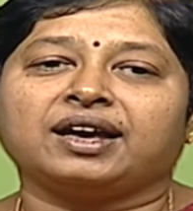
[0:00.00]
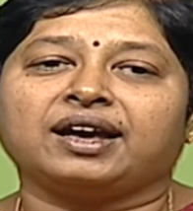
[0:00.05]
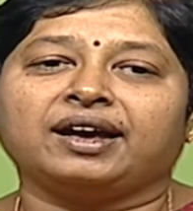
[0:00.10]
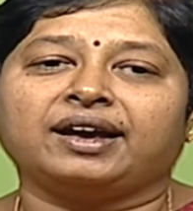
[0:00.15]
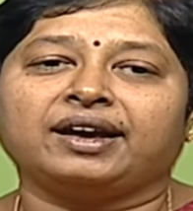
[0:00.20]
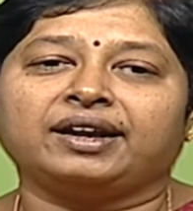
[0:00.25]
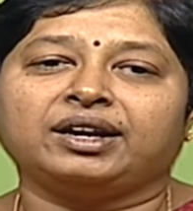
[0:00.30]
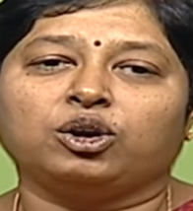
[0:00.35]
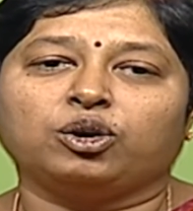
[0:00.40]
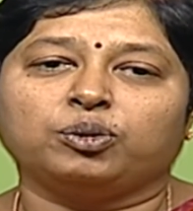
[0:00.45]

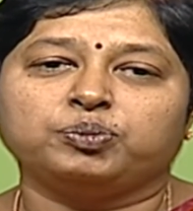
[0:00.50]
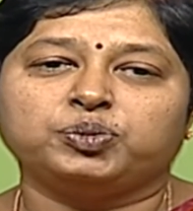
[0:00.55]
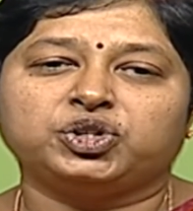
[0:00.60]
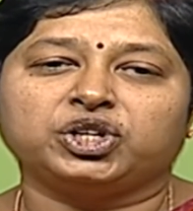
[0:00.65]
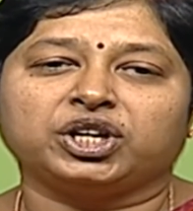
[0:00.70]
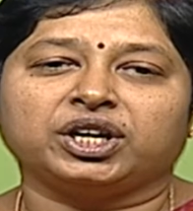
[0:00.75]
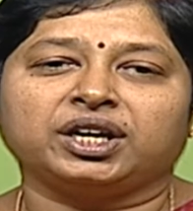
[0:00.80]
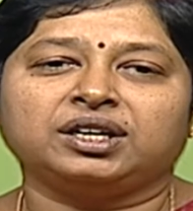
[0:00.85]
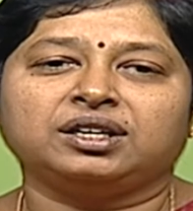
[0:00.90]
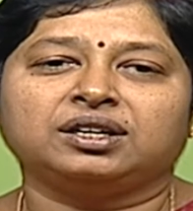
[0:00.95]
an
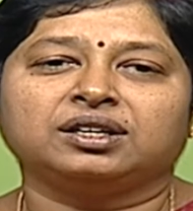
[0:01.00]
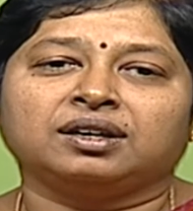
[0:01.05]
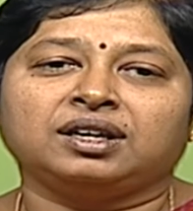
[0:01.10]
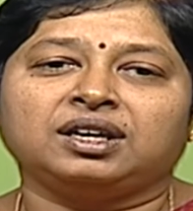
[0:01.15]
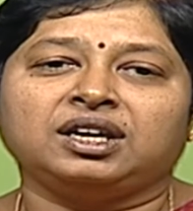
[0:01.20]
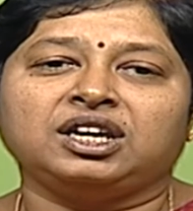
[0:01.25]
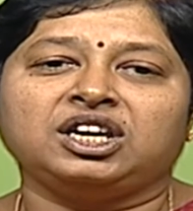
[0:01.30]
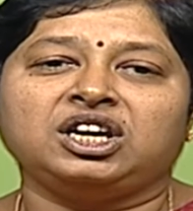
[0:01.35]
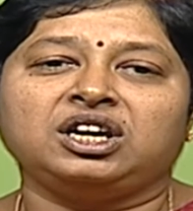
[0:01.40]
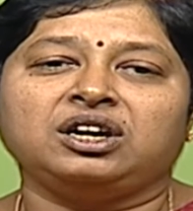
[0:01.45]
object
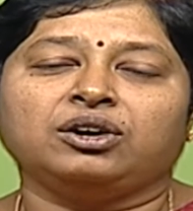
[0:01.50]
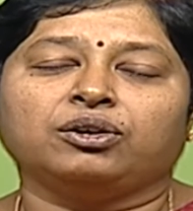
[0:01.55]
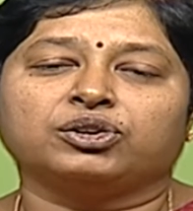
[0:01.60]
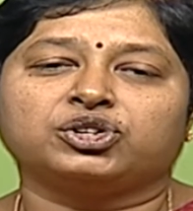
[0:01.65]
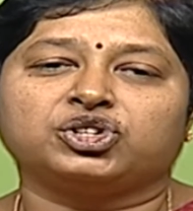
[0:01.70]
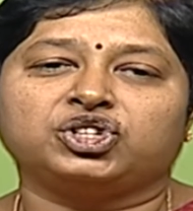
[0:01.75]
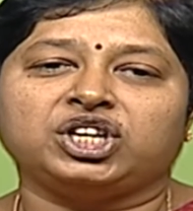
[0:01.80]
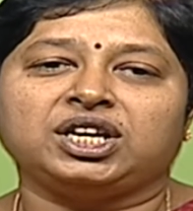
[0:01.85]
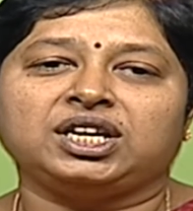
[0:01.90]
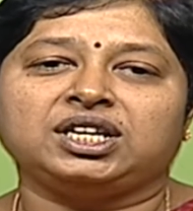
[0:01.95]
he or
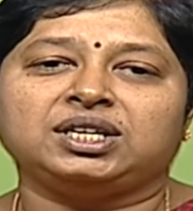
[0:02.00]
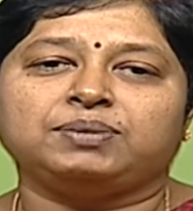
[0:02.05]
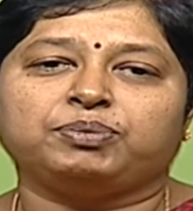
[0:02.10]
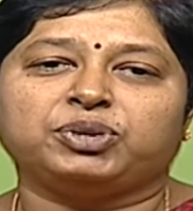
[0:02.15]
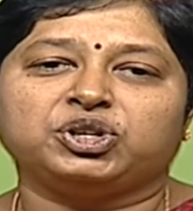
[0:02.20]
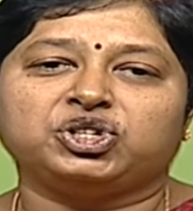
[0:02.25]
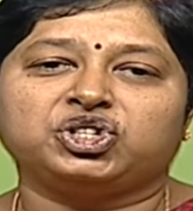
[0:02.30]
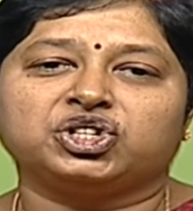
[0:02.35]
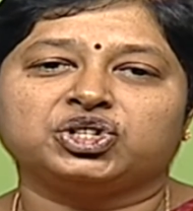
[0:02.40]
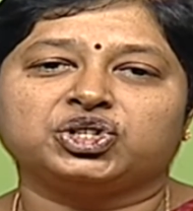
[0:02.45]
she
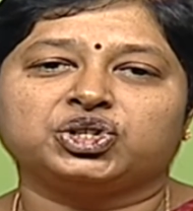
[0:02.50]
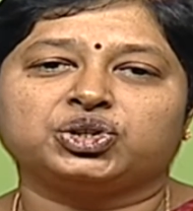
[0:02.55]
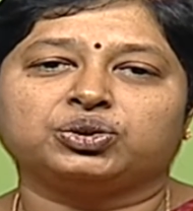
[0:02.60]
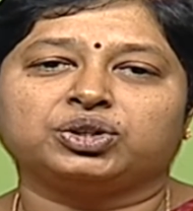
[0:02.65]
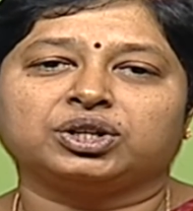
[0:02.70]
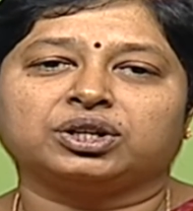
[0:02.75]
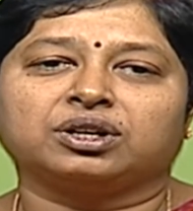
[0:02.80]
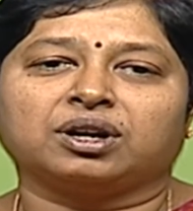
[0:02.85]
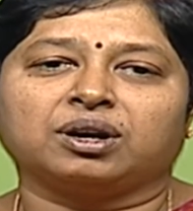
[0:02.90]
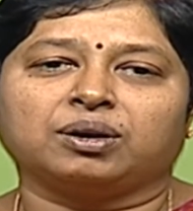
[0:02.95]
pitches to
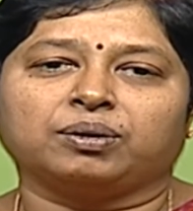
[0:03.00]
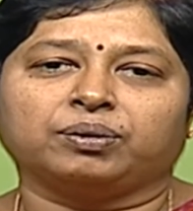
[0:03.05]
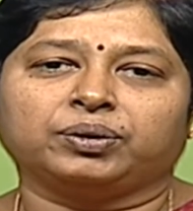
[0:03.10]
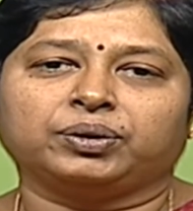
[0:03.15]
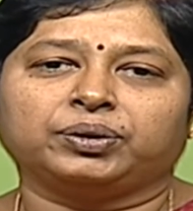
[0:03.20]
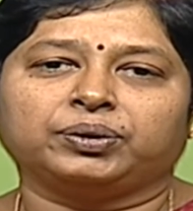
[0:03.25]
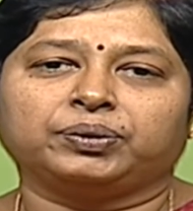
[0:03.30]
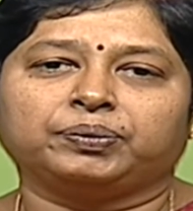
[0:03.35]
the ground.